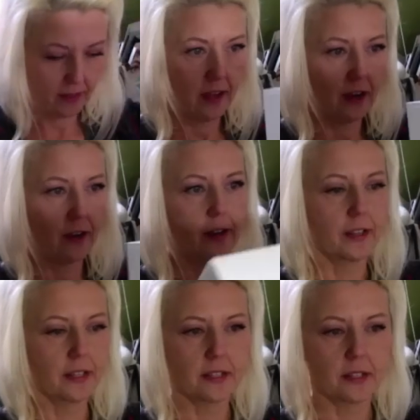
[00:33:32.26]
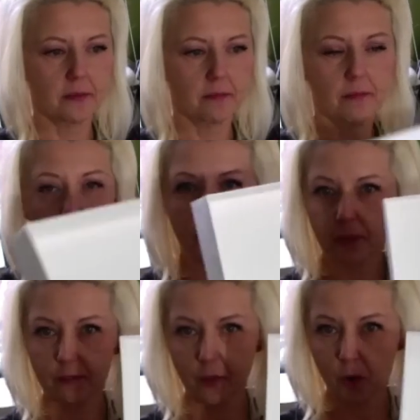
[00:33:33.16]
there it is.
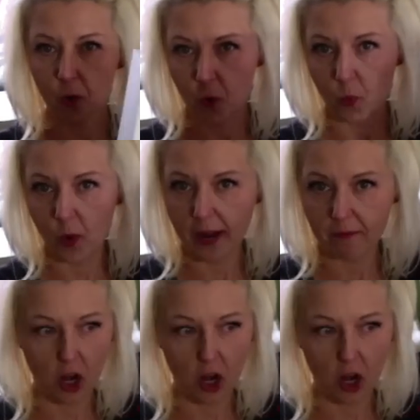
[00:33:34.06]
Beautiful white